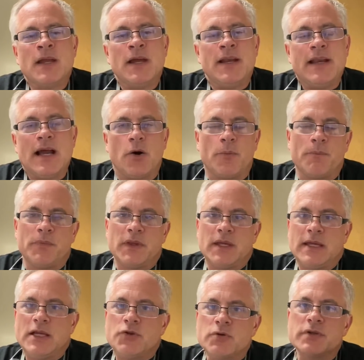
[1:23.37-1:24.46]
Now,
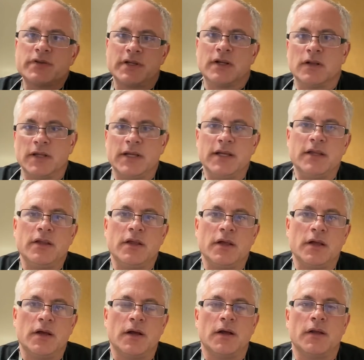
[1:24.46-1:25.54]
interestingly,
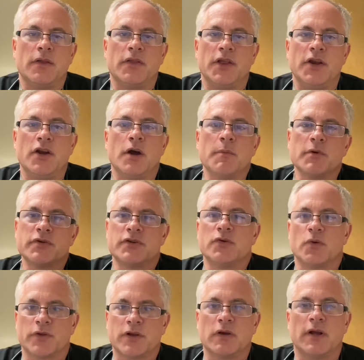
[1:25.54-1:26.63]
the numbers in
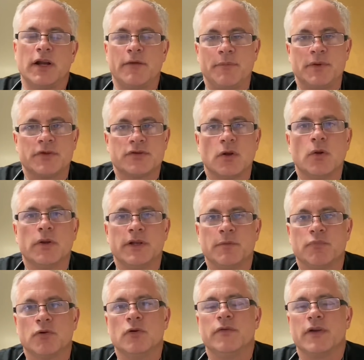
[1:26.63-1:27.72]
North Carolina have been slowly
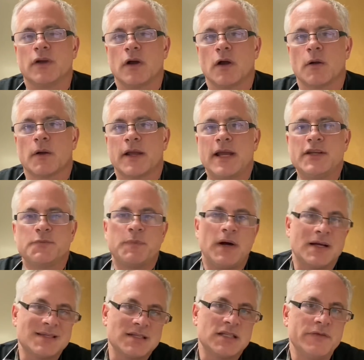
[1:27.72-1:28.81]
improving. Our case
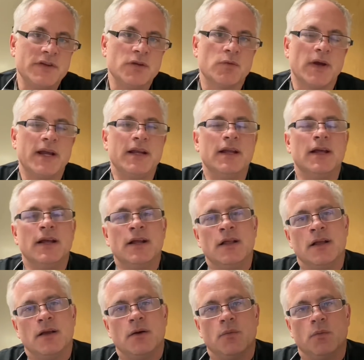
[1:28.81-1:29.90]
positivity rate
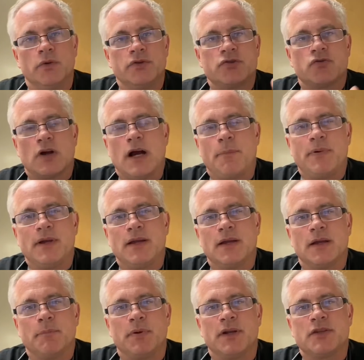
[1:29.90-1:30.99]
was
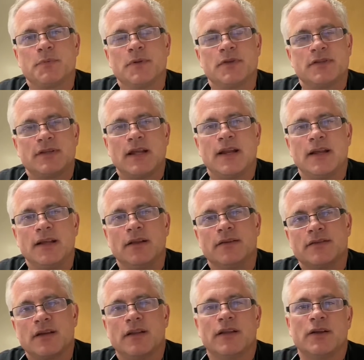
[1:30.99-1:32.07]
dropping, but it's been steady,
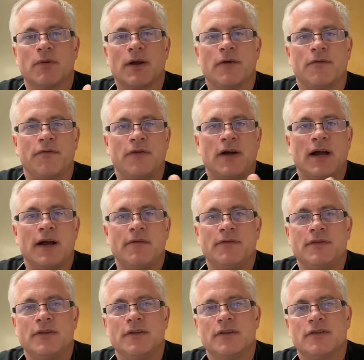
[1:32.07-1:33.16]
steadily around five,
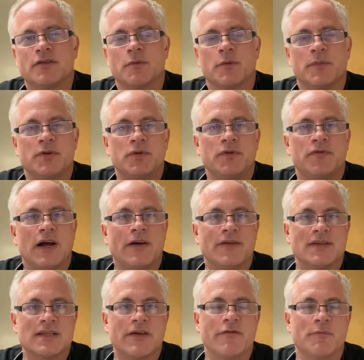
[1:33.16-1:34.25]
somewhere between five
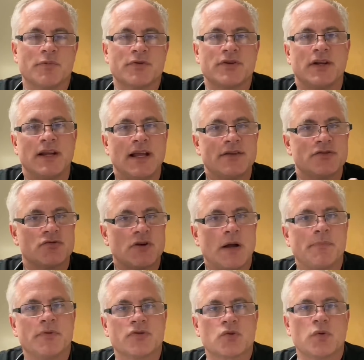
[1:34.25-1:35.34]
and seven percent. It hasn't
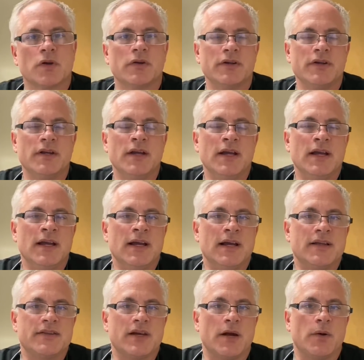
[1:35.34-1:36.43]
dropped as quickly
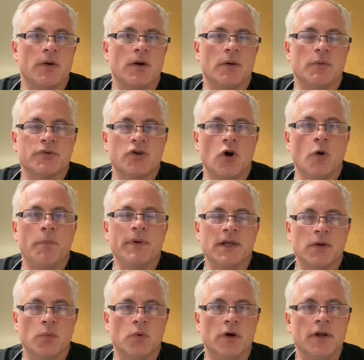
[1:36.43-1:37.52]
as I was hoping
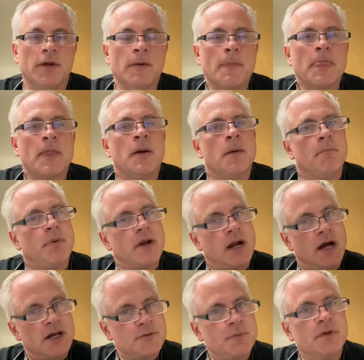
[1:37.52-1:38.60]
it would. But
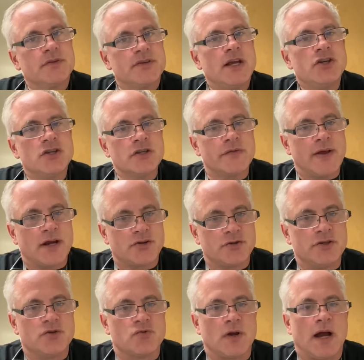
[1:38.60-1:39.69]
hospitalizations have
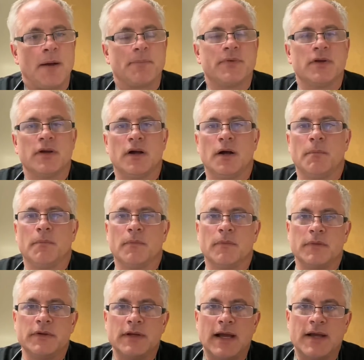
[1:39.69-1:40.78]
actually dropped. Um,
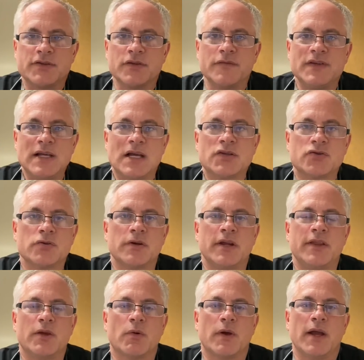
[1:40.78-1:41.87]
as of yesterday,
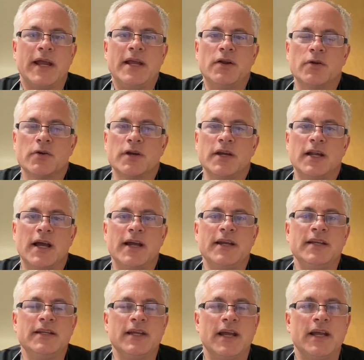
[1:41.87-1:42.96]
there were
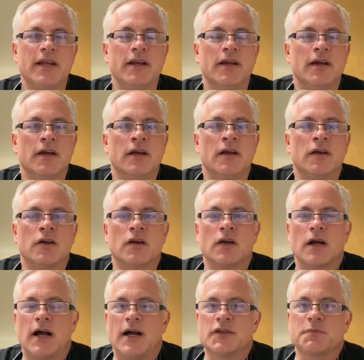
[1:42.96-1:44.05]
898
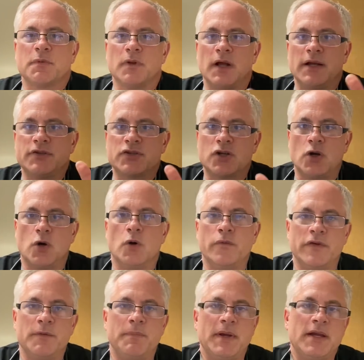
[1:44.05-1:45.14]
hospitalized
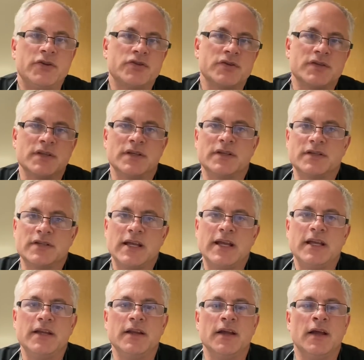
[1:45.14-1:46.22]
COVID patients in the
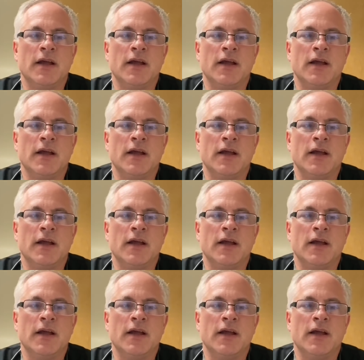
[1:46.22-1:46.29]
state.